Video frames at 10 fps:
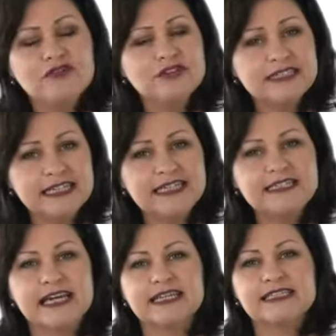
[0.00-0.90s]
Sitting
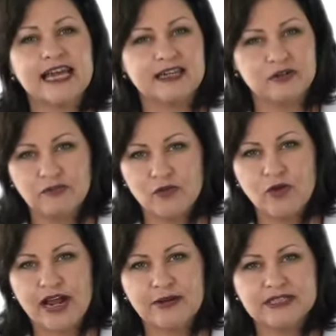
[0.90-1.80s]
down, taking
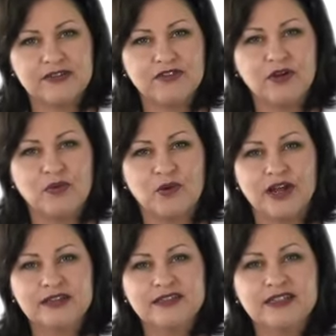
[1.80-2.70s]
4 hours every
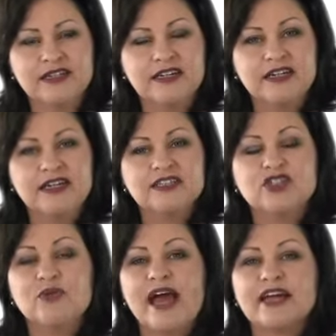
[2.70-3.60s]
quarter
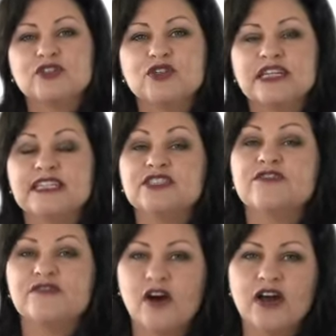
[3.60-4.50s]
to actually
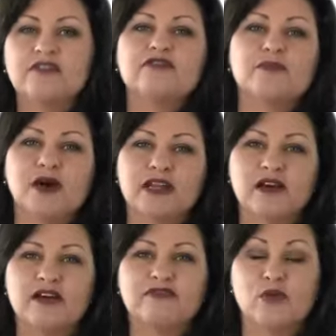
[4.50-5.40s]
define for my
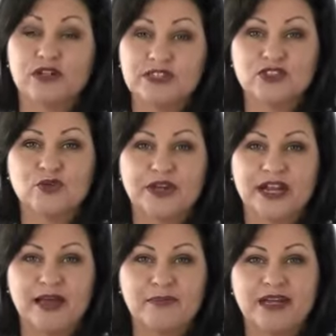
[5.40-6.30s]
life what is joy
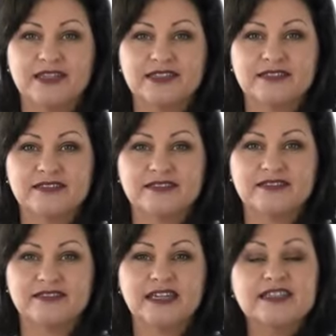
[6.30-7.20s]
and happiness.
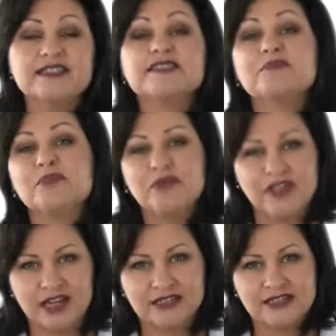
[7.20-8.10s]
In the simple
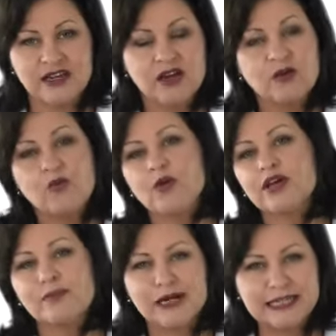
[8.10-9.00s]
things,
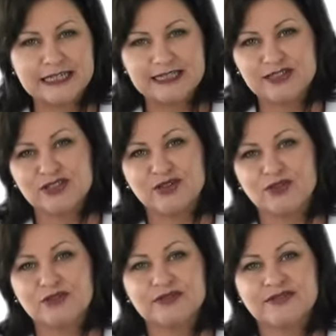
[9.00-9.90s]
walking my kids to
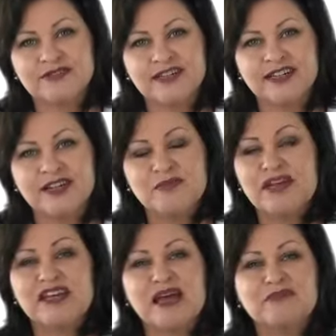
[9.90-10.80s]
school,
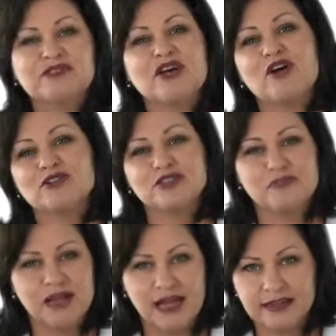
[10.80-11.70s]
being able to
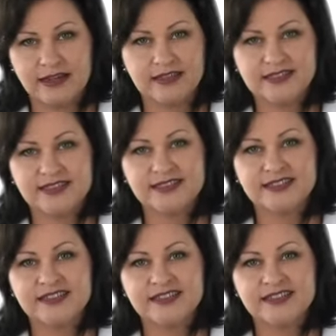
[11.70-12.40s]
host play dates,